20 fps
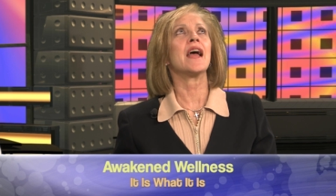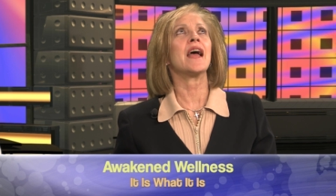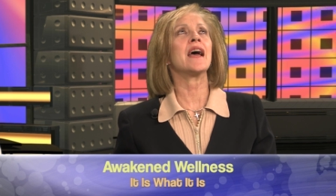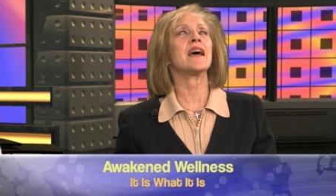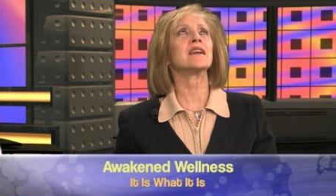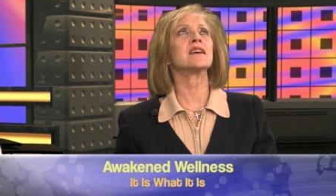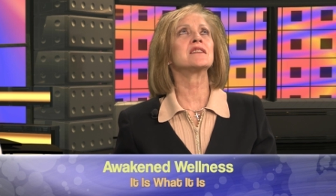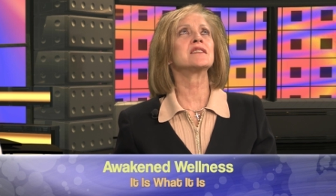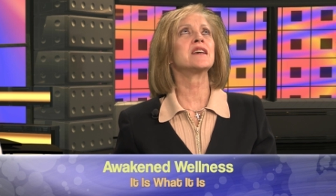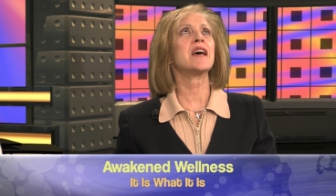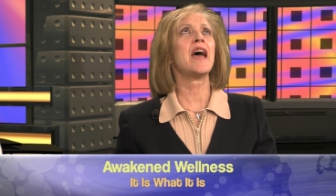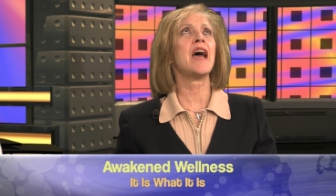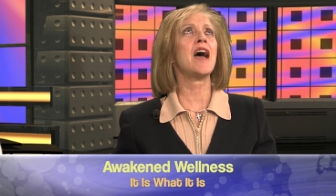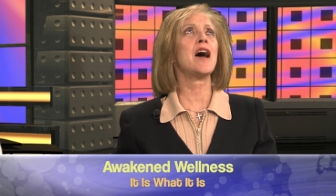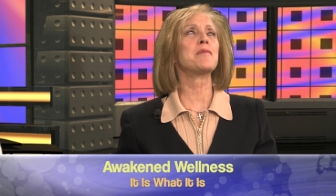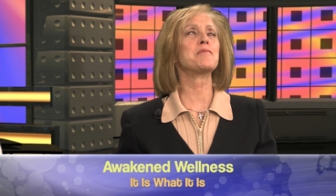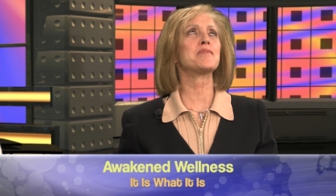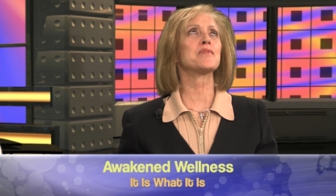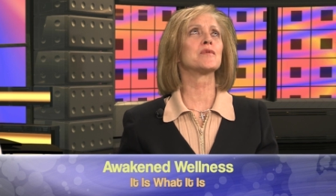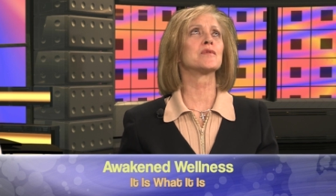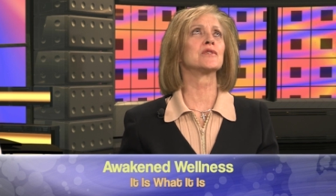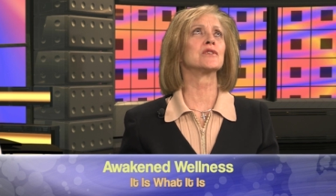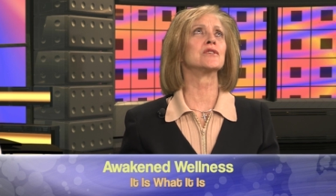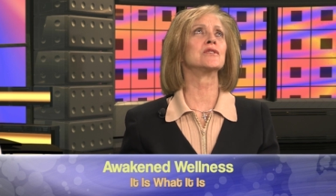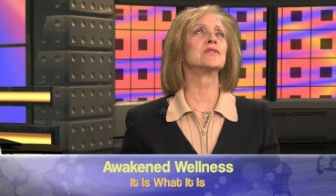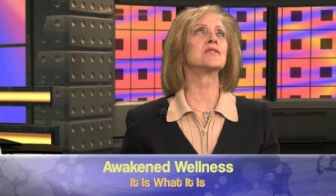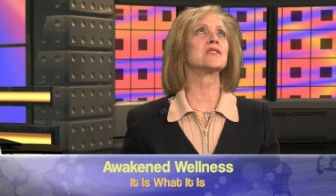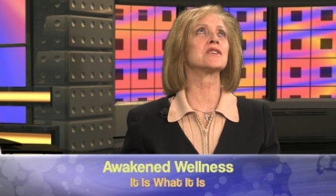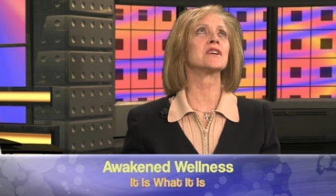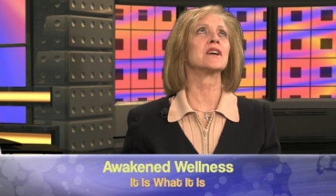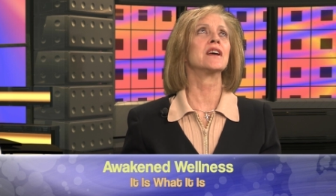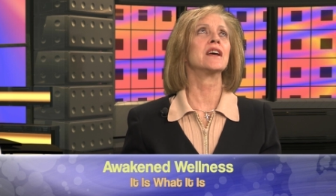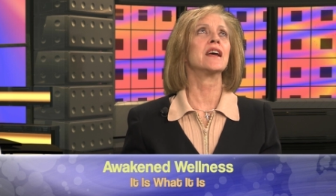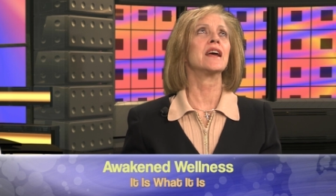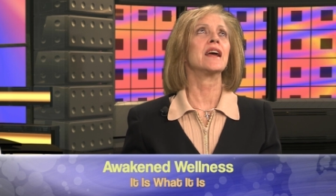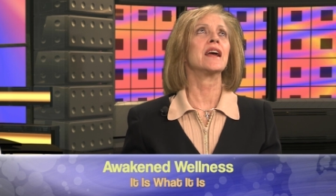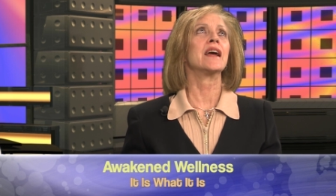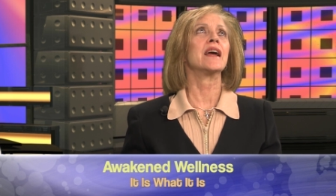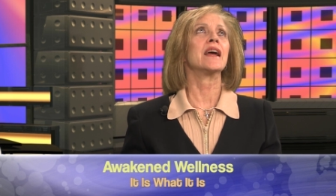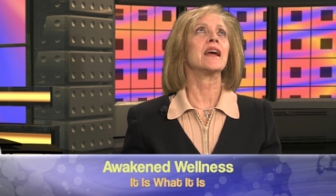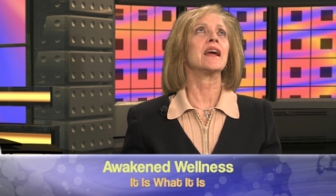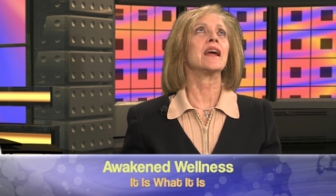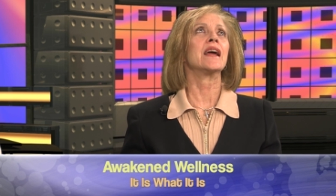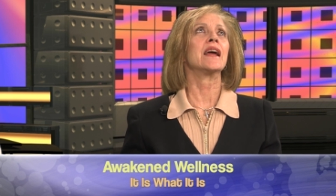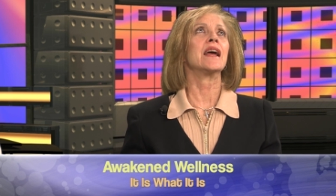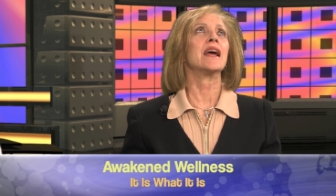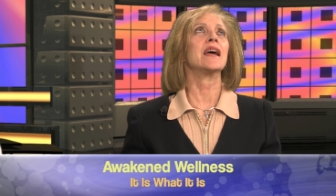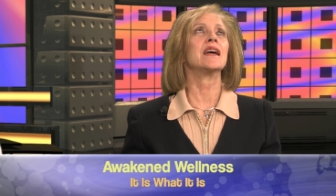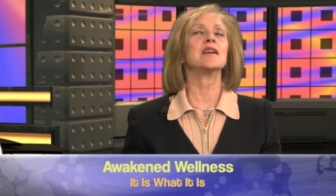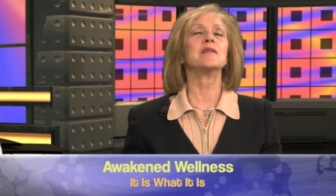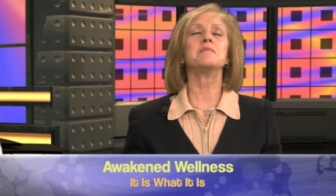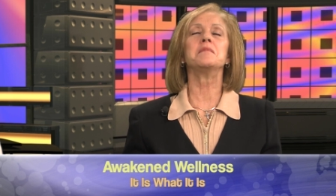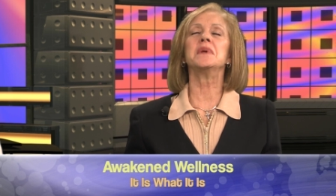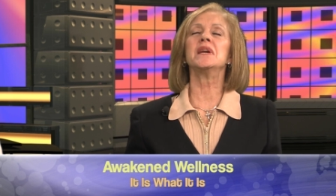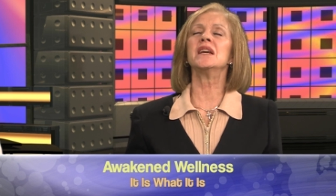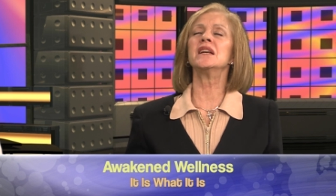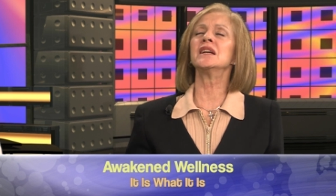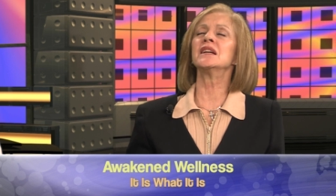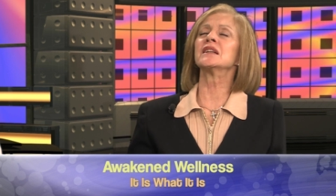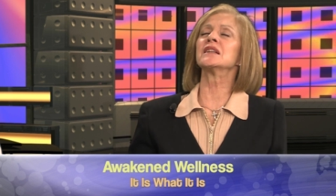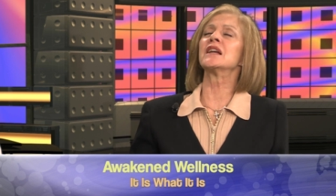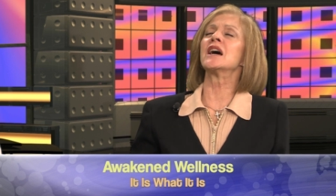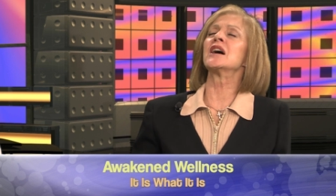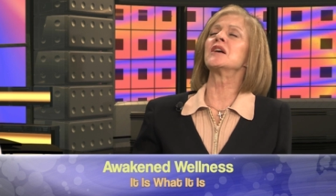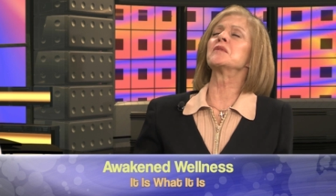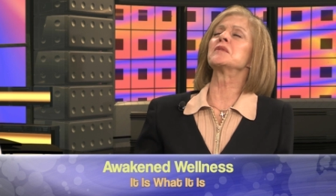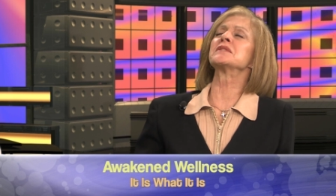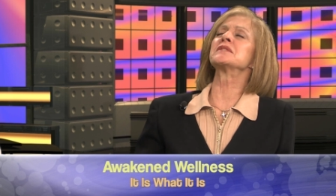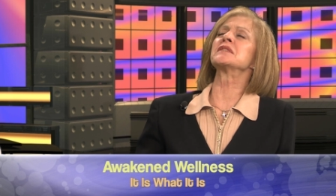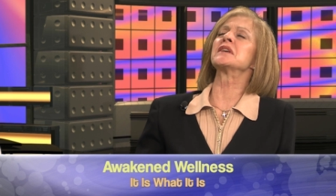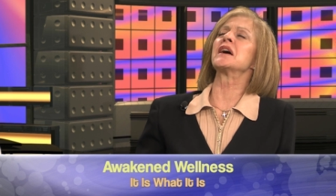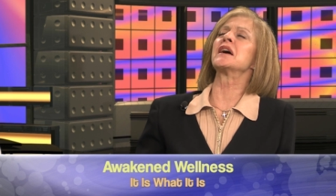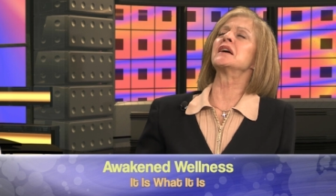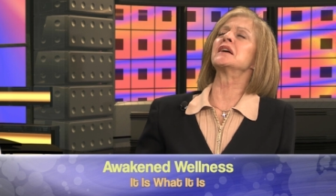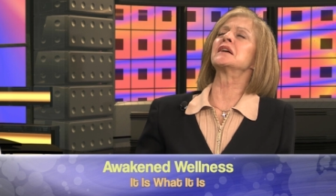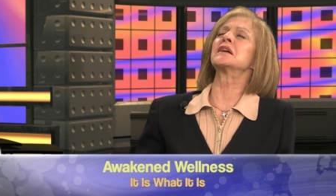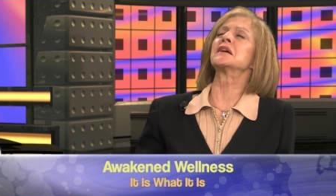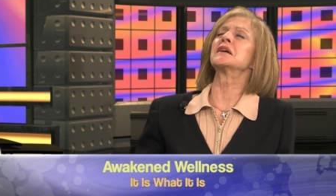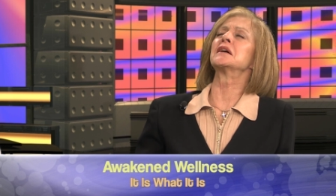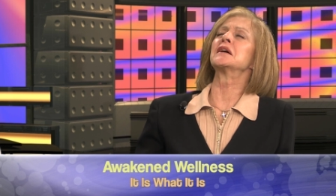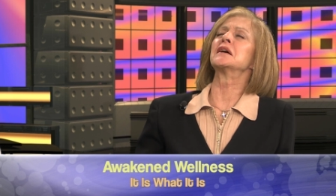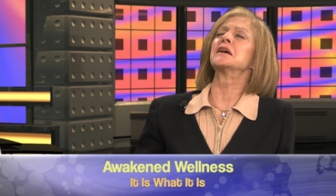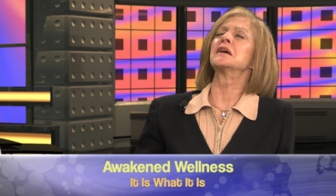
and a tap root. And immediately I was like,